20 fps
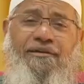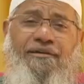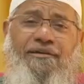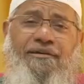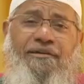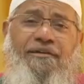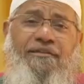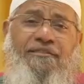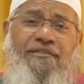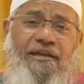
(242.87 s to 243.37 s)

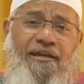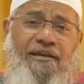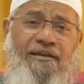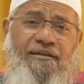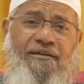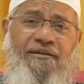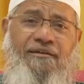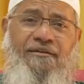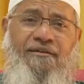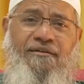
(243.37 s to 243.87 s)
He
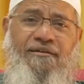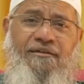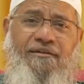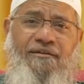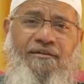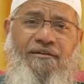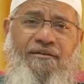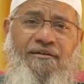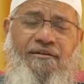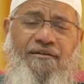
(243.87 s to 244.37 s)
said,
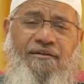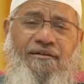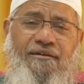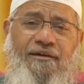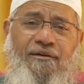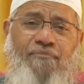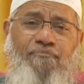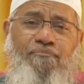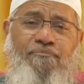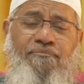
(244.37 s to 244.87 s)

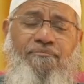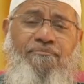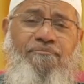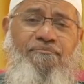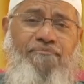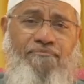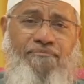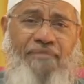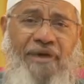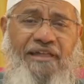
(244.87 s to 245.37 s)

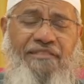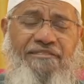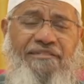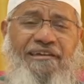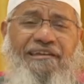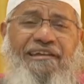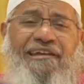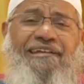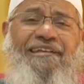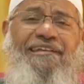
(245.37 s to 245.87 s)
my
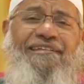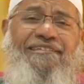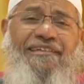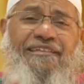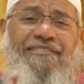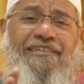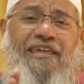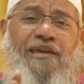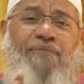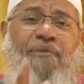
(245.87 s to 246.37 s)
secretary
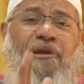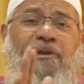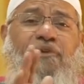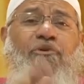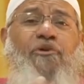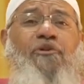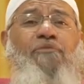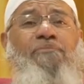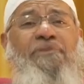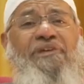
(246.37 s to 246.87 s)
just came and
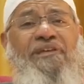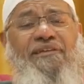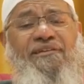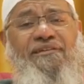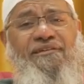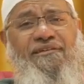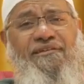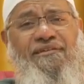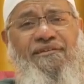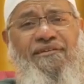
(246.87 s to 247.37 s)
told me
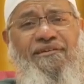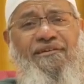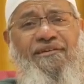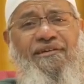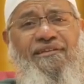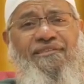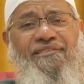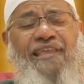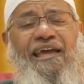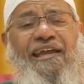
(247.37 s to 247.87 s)

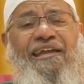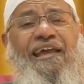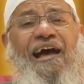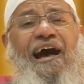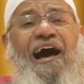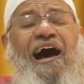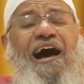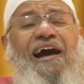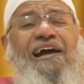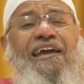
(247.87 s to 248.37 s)
that
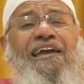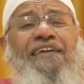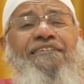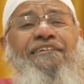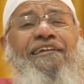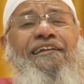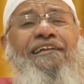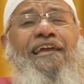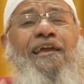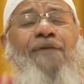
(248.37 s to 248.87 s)

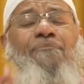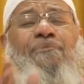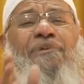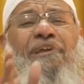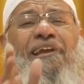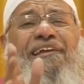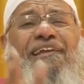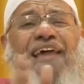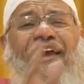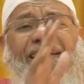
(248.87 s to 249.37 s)
Archangel
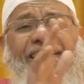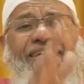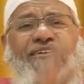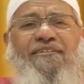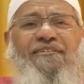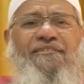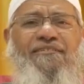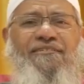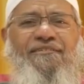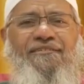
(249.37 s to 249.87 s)
Gabriel died.
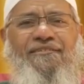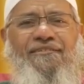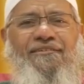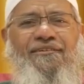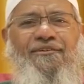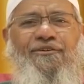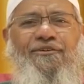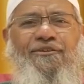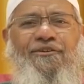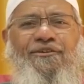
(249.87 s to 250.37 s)

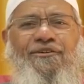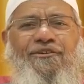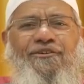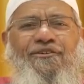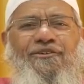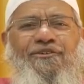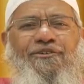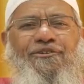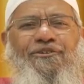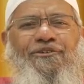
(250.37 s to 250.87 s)

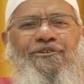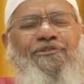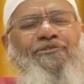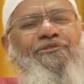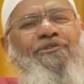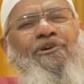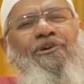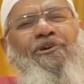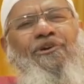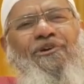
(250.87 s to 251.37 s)

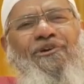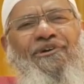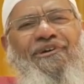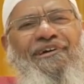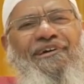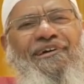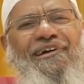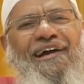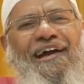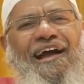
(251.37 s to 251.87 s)
So
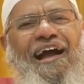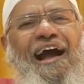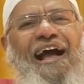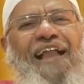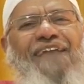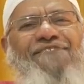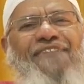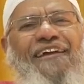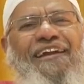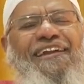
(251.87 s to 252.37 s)

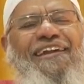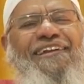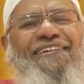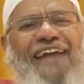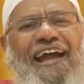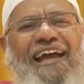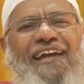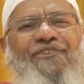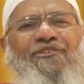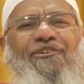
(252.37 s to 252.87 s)
Karl Fender
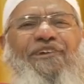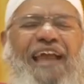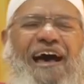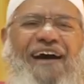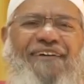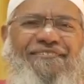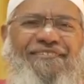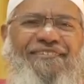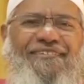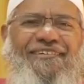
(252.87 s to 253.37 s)
tried to
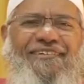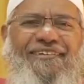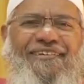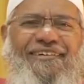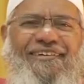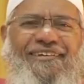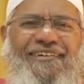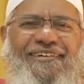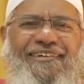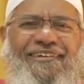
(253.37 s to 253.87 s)
laugh.
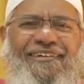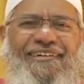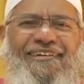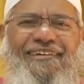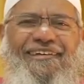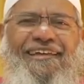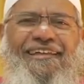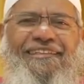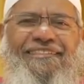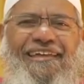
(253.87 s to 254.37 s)

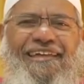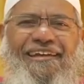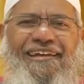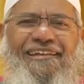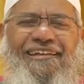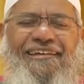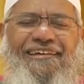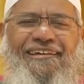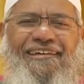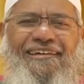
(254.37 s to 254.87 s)
He
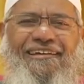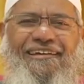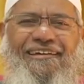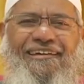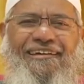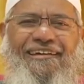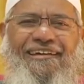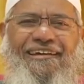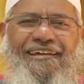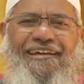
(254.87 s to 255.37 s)
said,
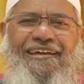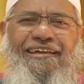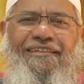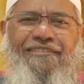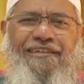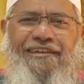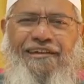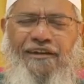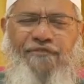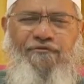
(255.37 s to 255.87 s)

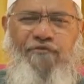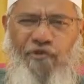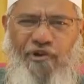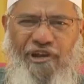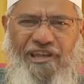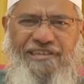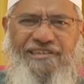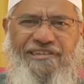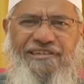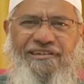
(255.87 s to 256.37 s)
isn't it
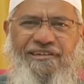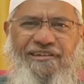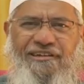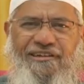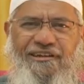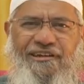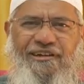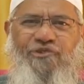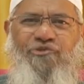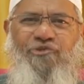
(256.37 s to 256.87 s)
foolish?
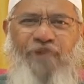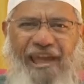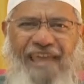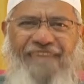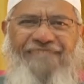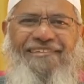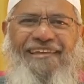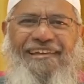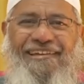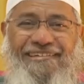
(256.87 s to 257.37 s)
Do
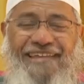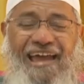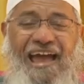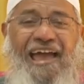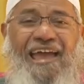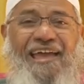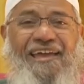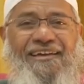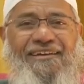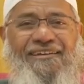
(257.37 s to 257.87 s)
angels
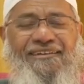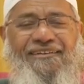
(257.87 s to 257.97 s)
die?